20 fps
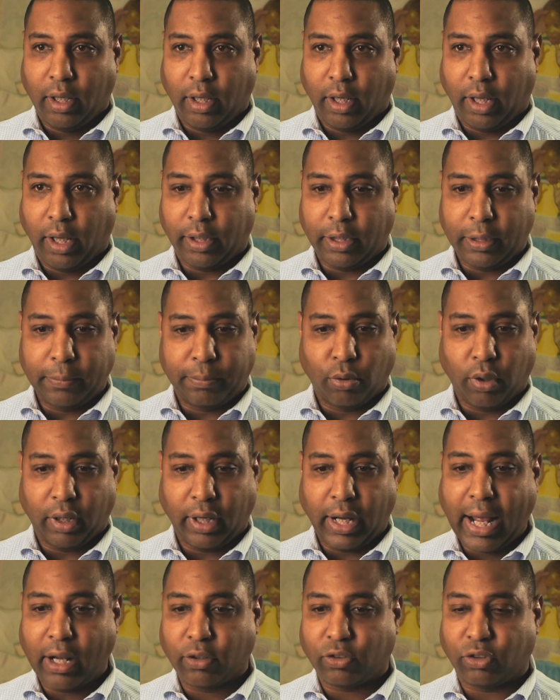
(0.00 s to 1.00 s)
And he
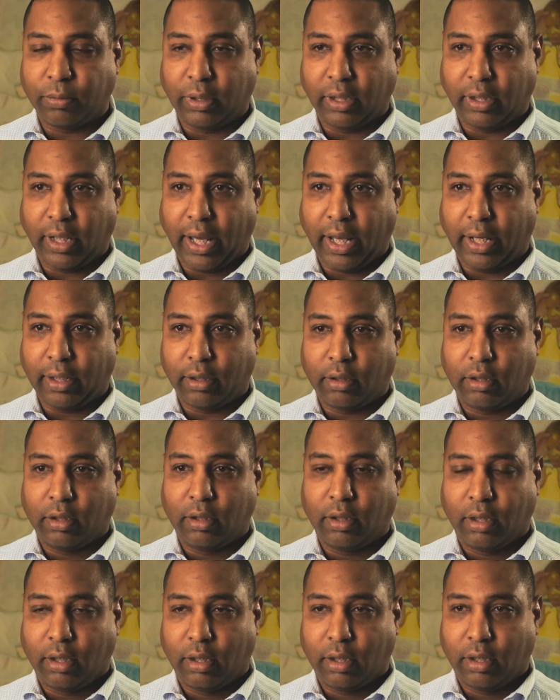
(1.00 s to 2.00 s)
pointed out to me that
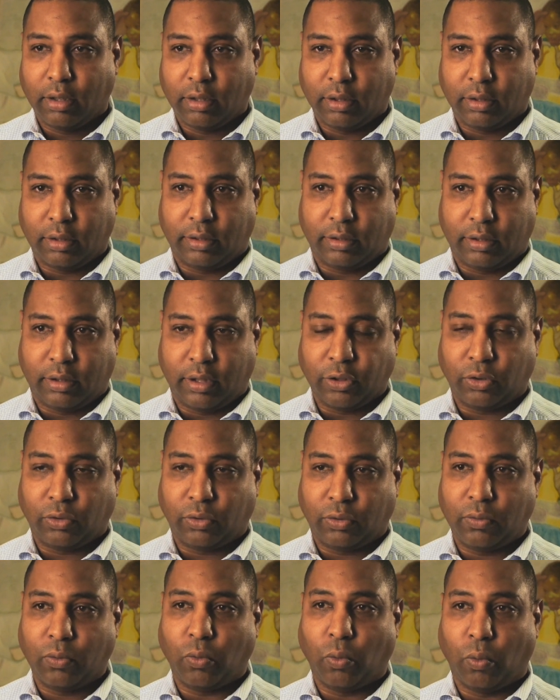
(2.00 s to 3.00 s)

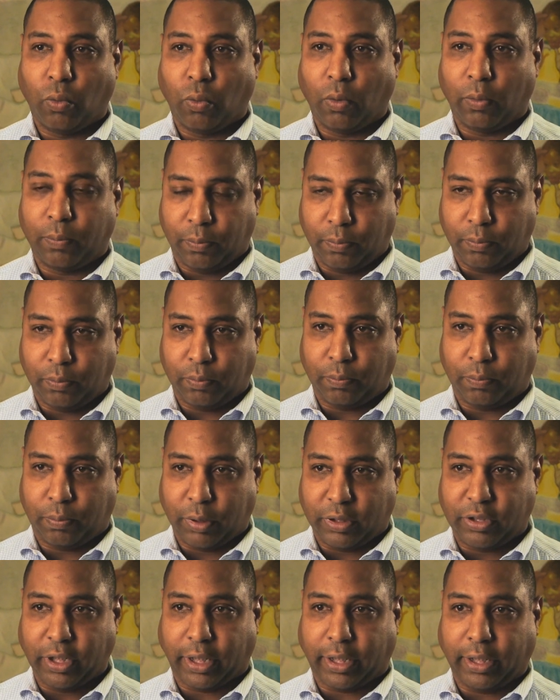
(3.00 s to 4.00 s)
this
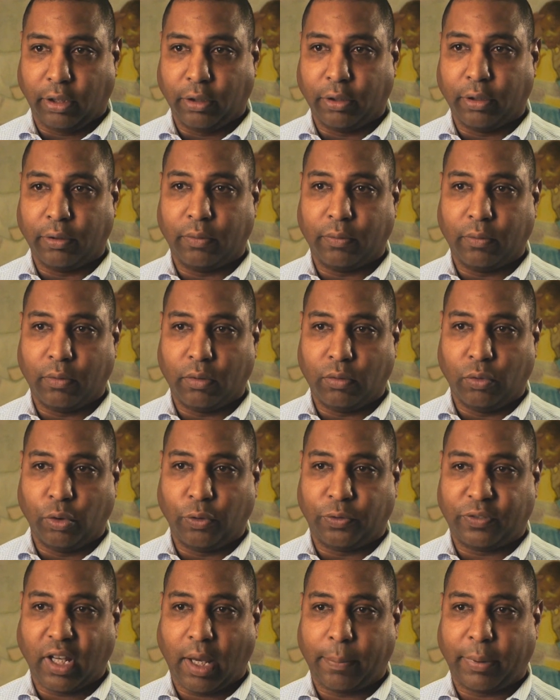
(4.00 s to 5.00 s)
particular
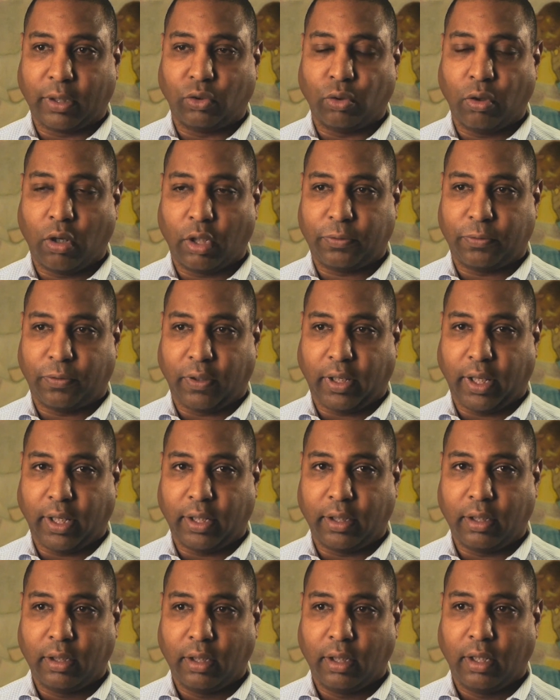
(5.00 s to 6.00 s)
rooftop exhaust
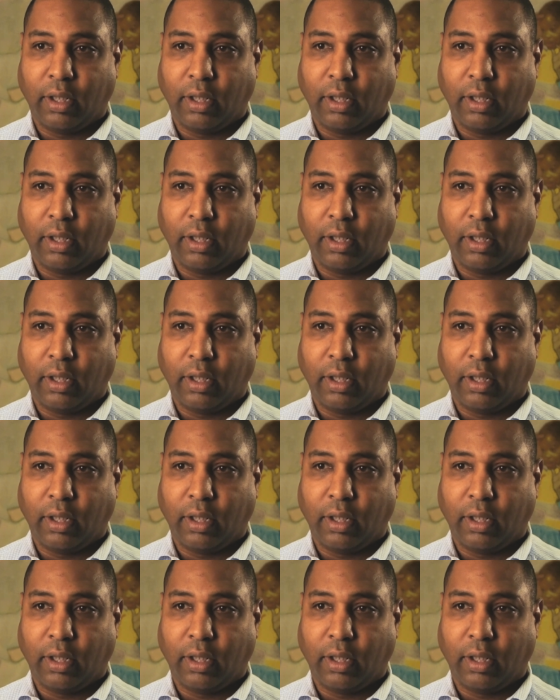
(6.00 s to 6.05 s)
fan